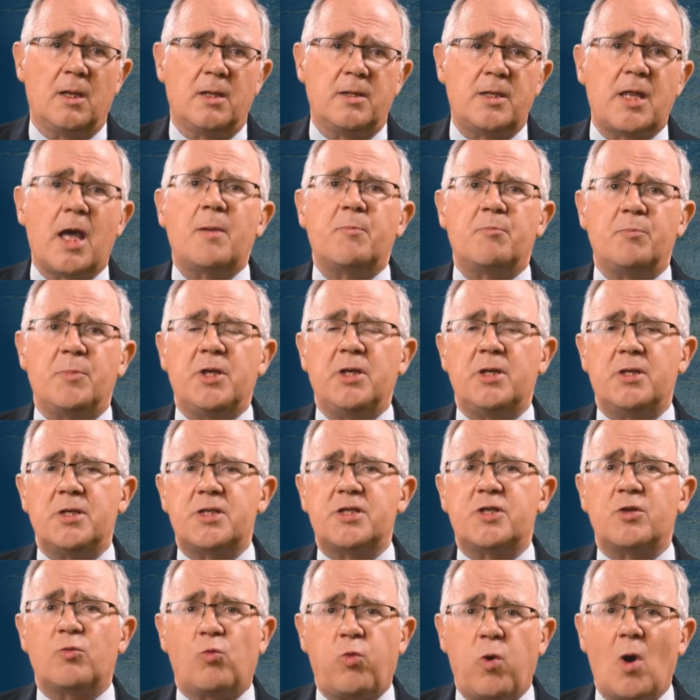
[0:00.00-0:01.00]
That
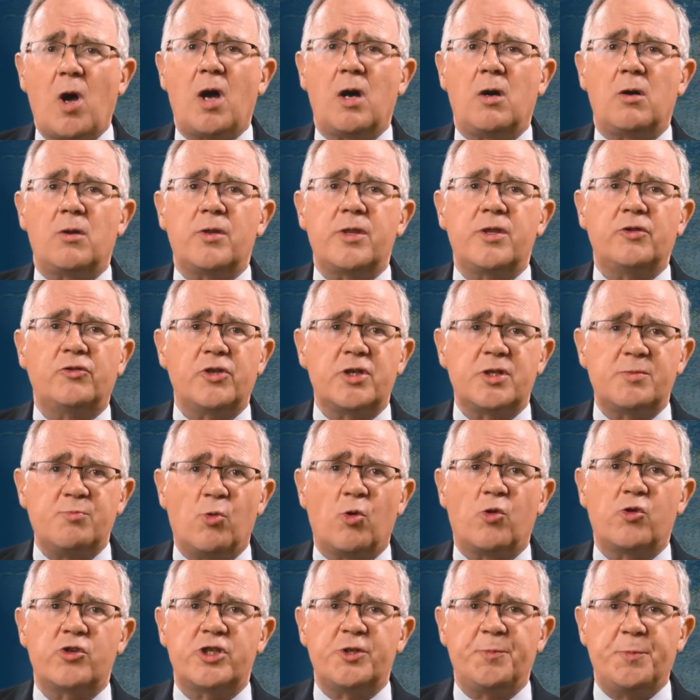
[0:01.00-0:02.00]
means that while there is
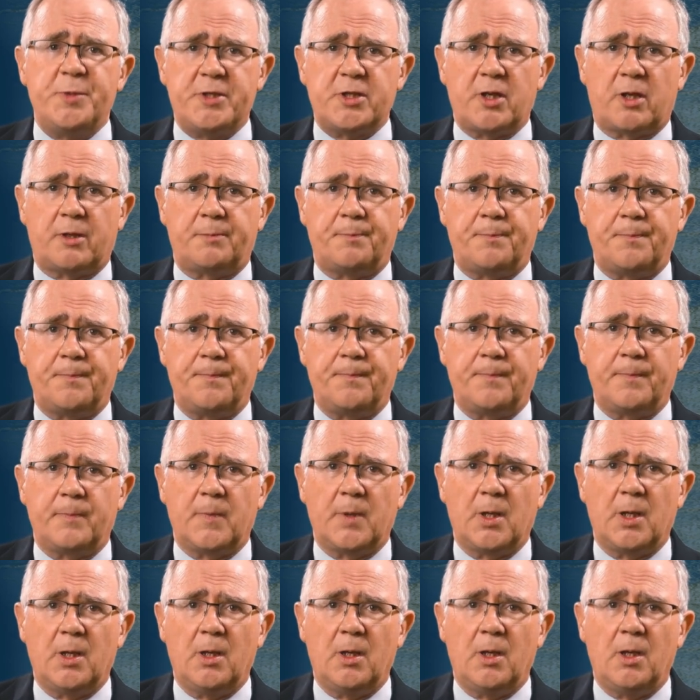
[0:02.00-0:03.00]
more to be done,
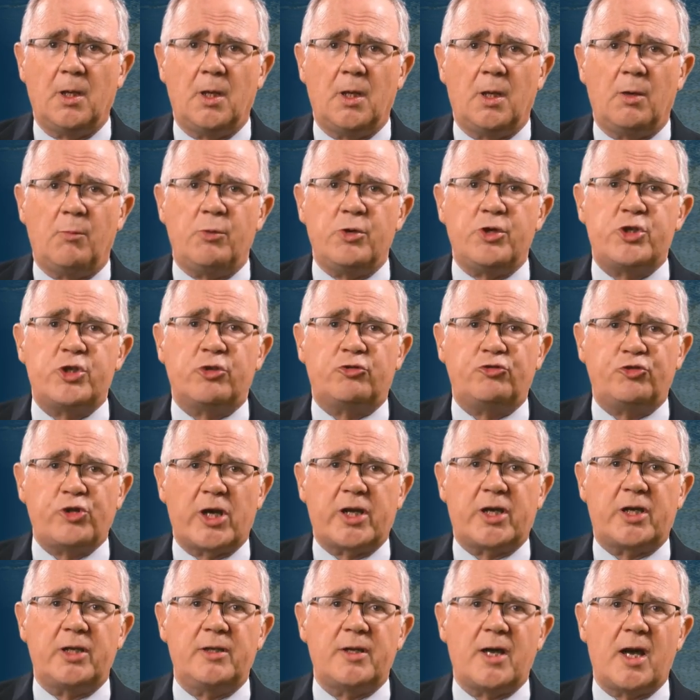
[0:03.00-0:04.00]
we should
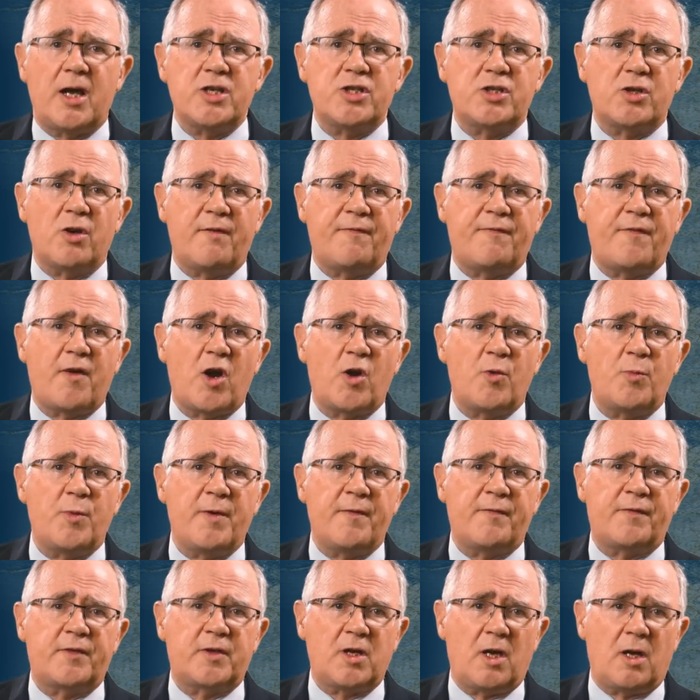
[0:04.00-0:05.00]
recognise how far we
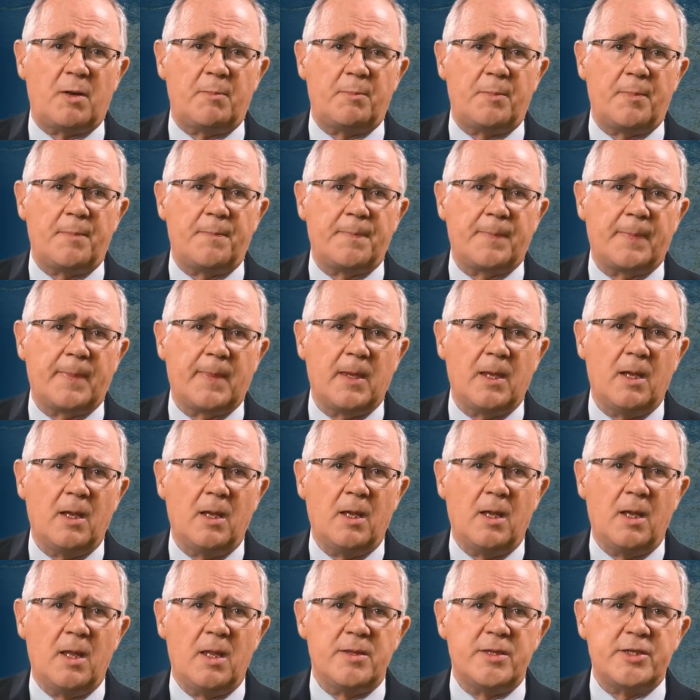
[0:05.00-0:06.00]
have come,
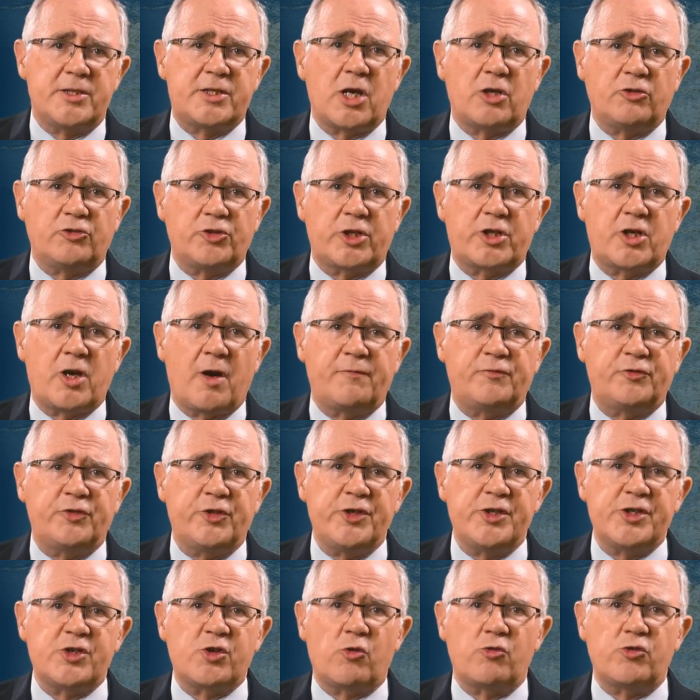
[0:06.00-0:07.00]
that our
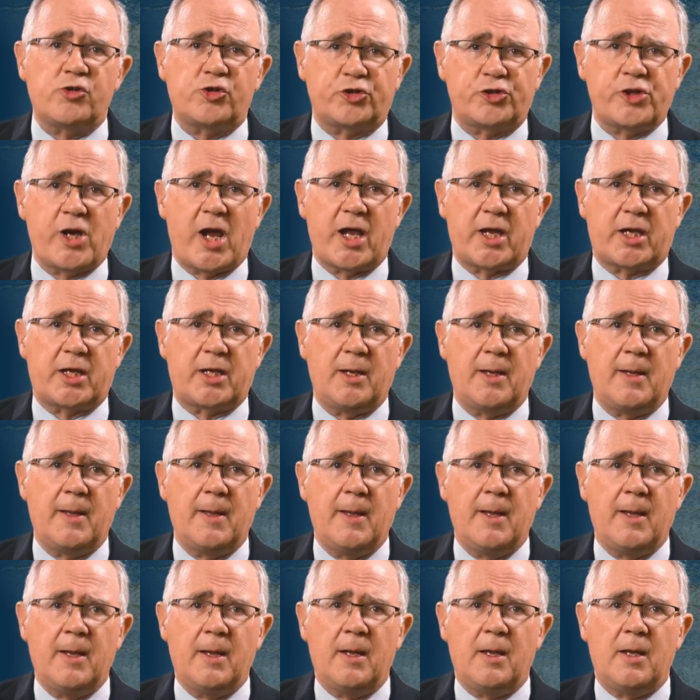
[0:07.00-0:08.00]
recovery is on track,
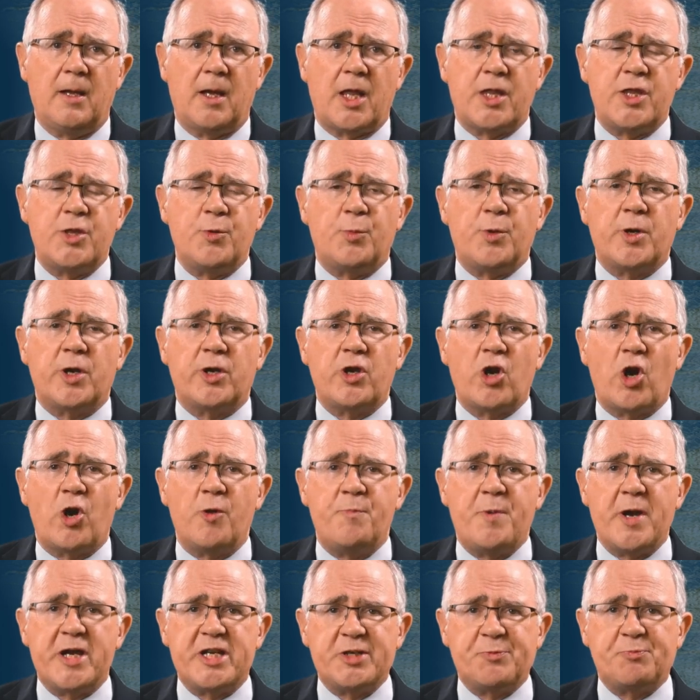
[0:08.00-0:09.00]
and that we are now
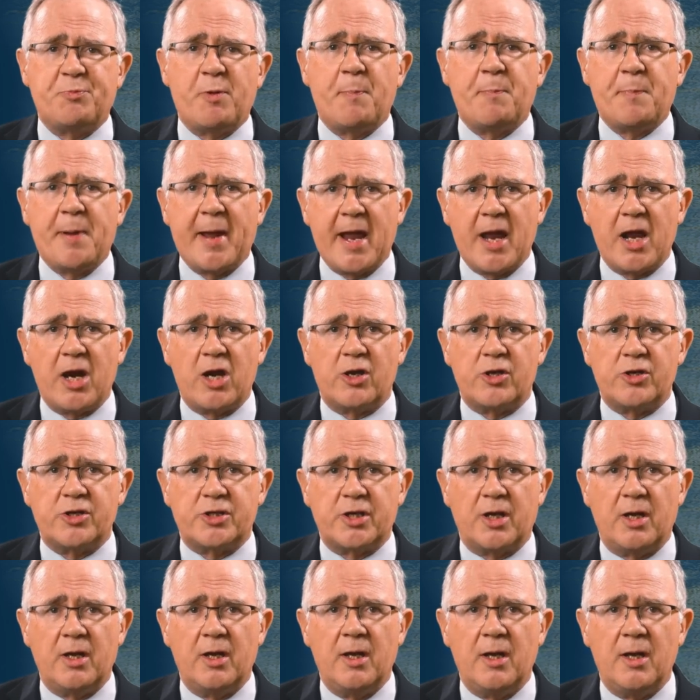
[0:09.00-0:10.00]
better prepared
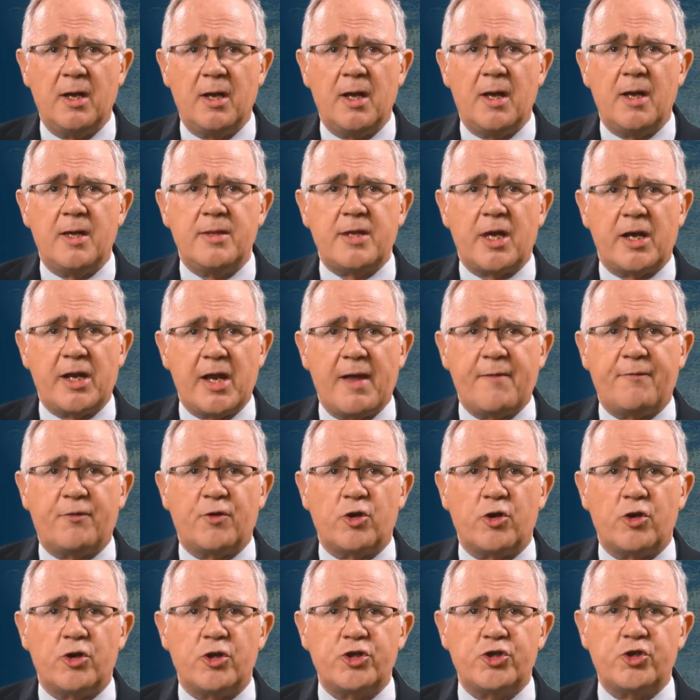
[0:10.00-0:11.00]
than
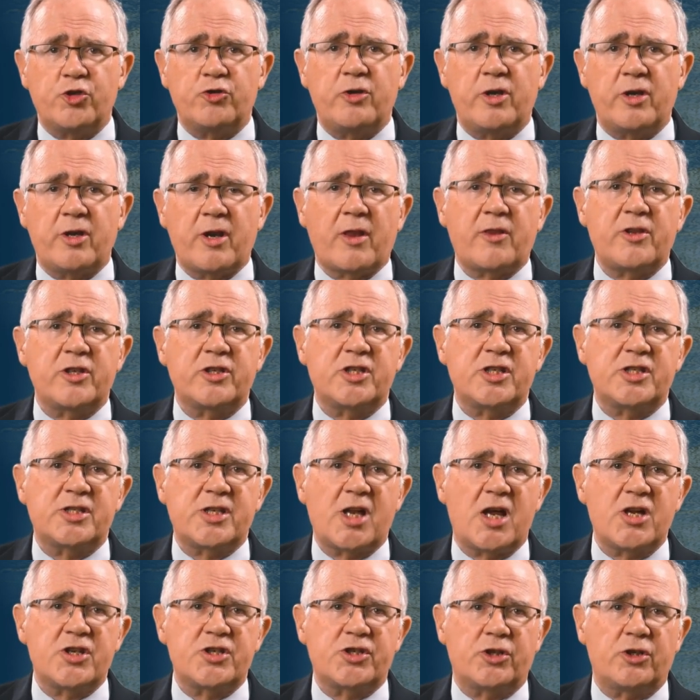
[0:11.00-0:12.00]
ever should another
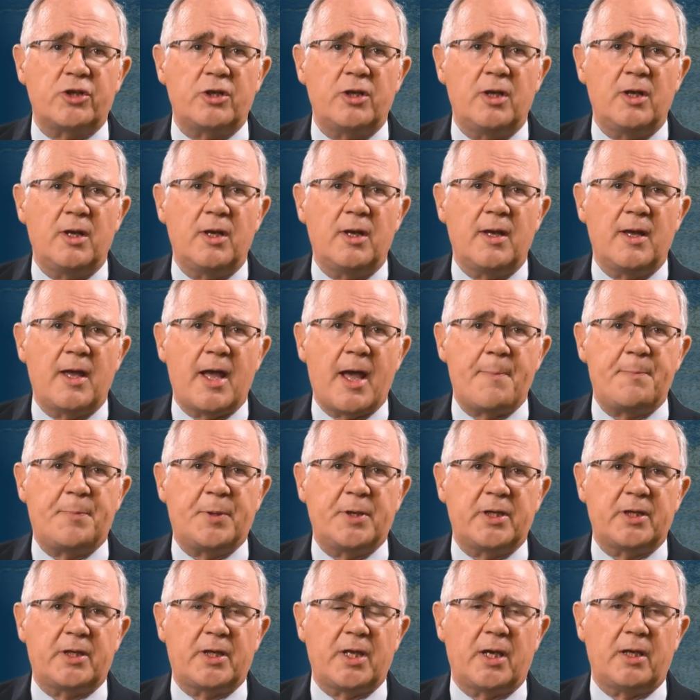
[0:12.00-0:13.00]
disaster
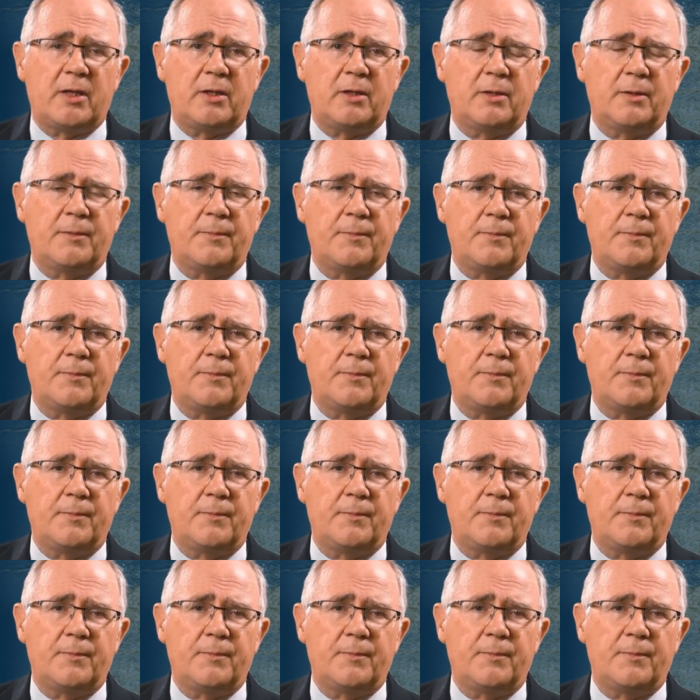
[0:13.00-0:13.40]
happen again.